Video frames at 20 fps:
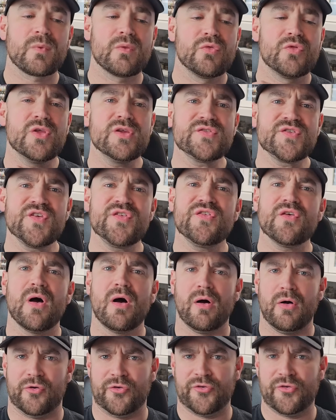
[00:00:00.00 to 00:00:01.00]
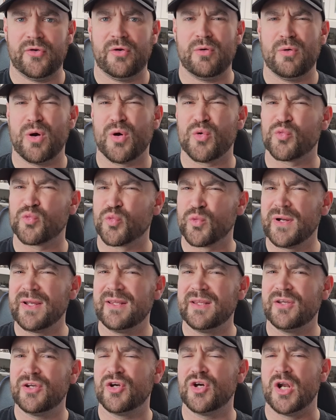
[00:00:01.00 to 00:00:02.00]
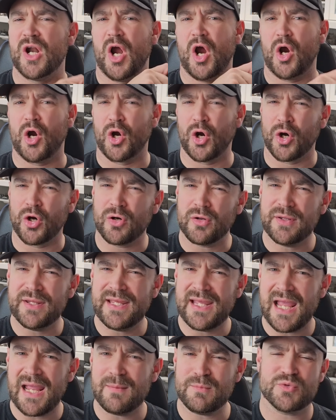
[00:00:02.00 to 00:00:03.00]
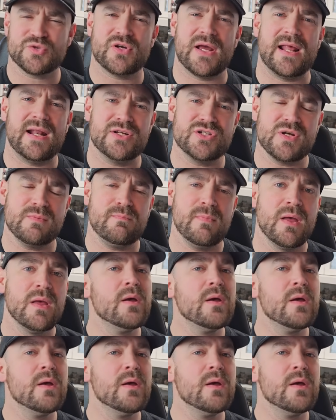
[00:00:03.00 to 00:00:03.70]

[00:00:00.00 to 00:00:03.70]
This is also a really good early game stratagem,